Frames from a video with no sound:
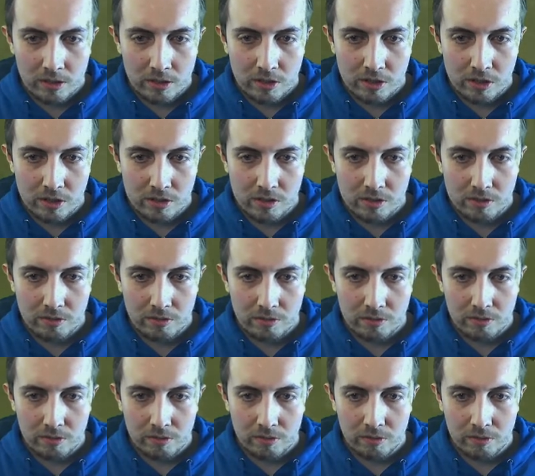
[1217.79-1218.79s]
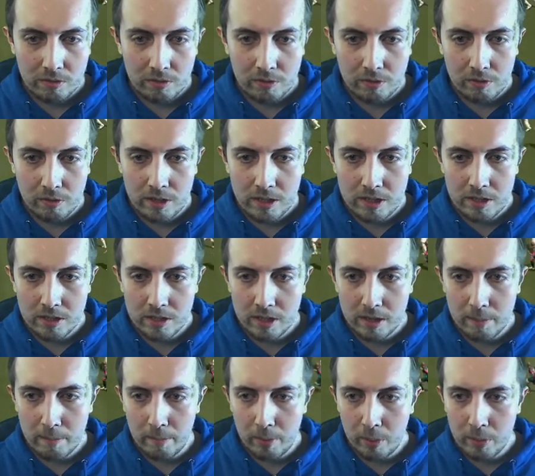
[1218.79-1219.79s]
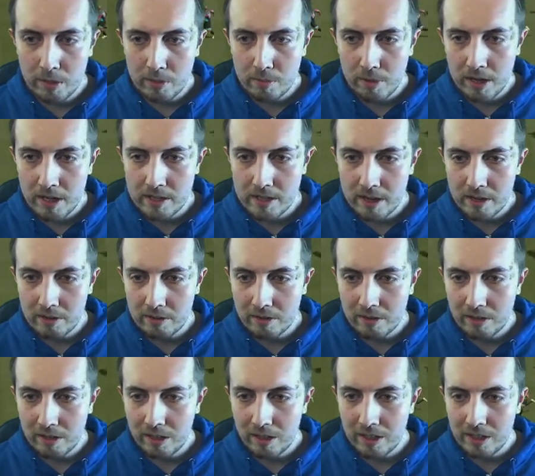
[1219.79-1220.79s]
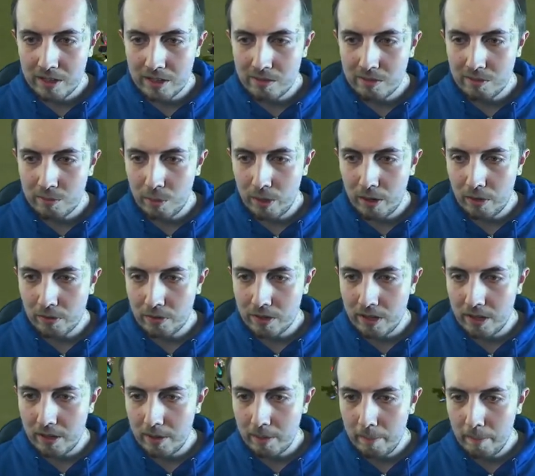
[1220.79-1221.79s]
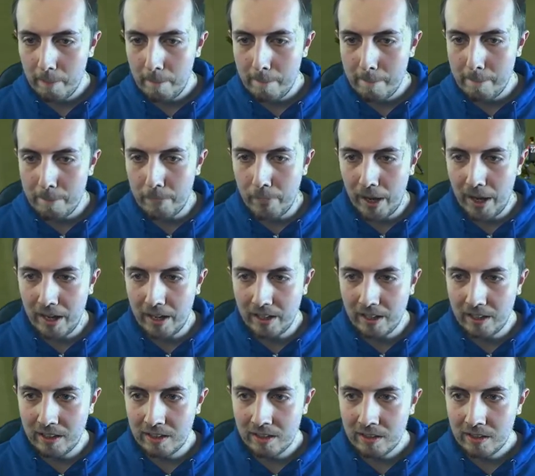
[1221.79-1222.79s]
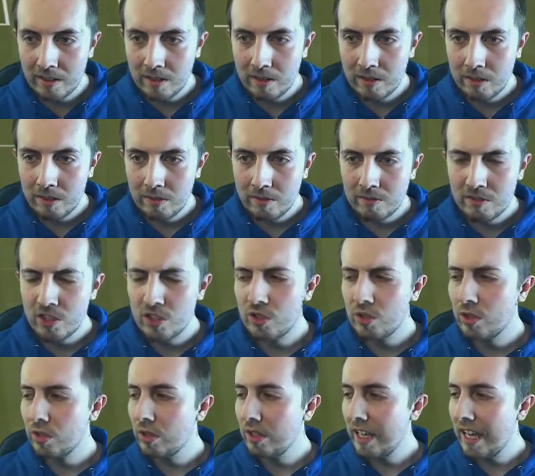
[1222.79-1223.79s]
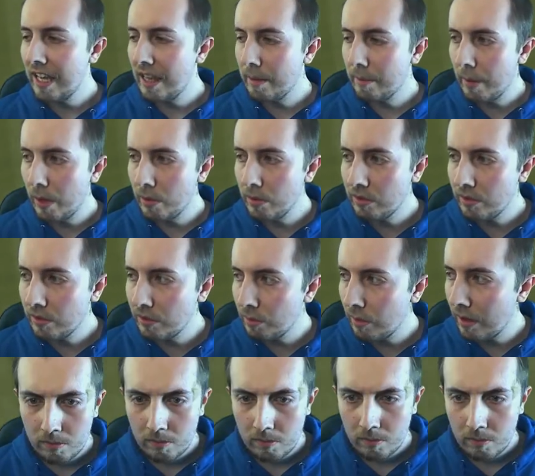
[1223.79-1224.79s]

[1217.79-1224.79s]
Just probably just like blew his brains out. Ah, he's way offside. Bang. Hit the post as well.